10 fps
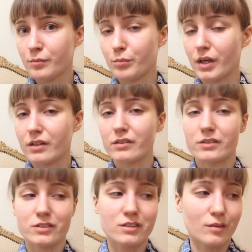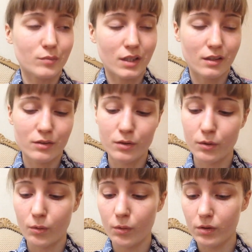buckle or something.
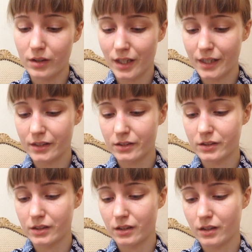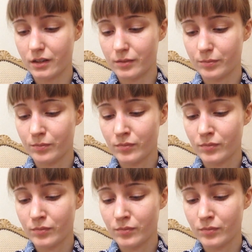Or I could I